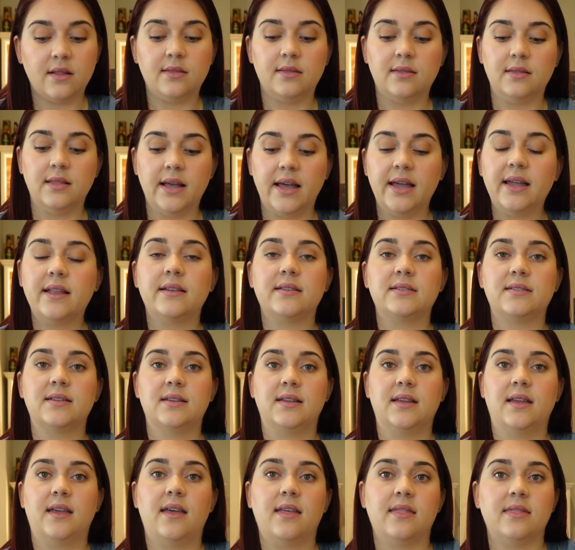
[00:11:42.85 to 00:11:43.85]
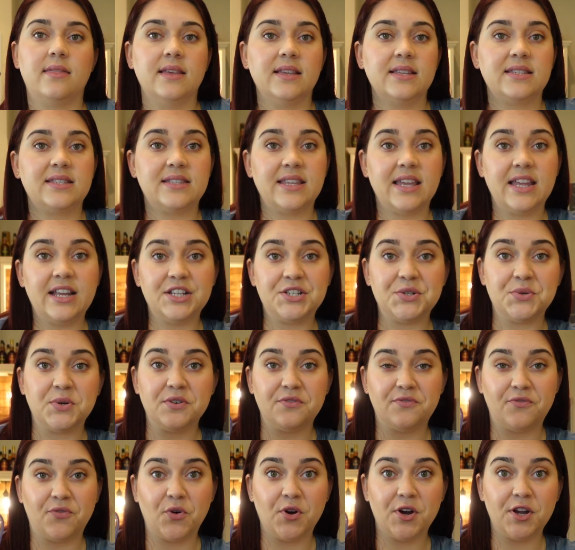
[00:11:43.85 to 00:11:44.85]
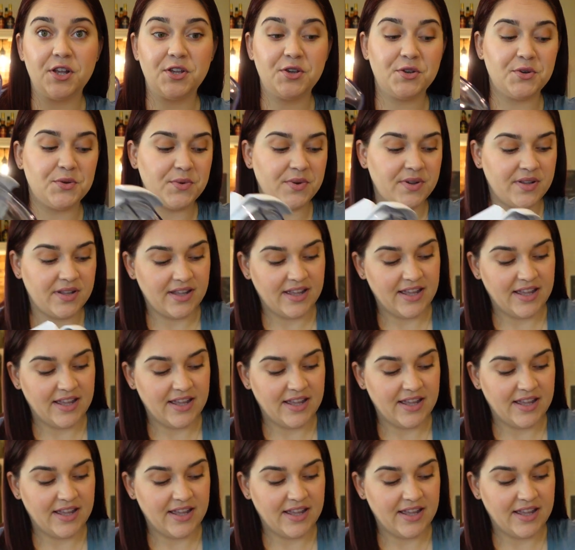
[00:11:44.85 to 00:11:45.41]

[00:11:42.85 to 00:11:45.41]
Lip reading: Let this thing do it for you.